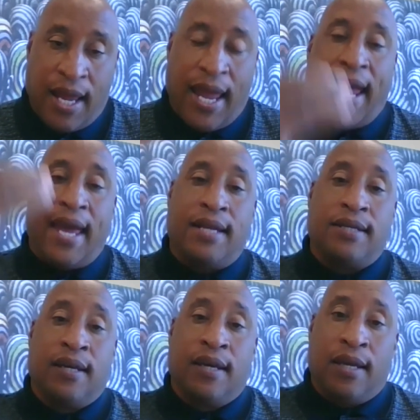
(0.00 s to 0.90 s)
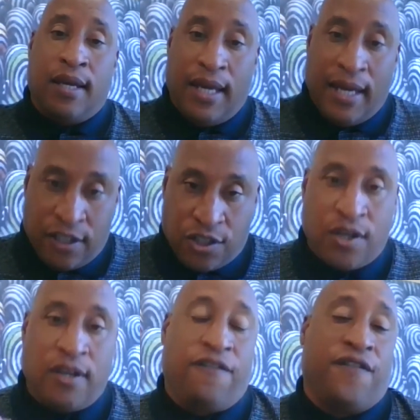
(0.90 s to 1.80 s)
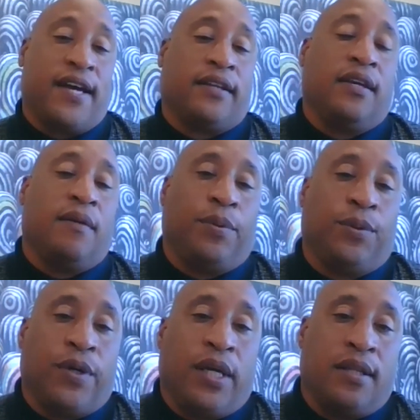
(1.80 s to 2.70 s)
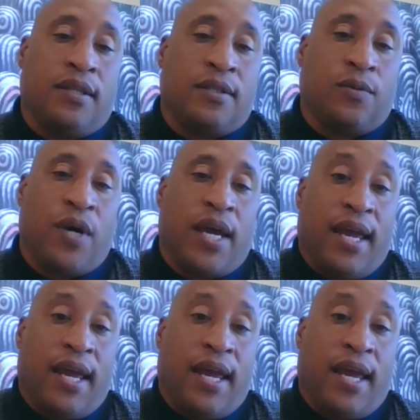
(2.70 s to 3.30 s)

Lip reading: And it's going to affect the employee in this way.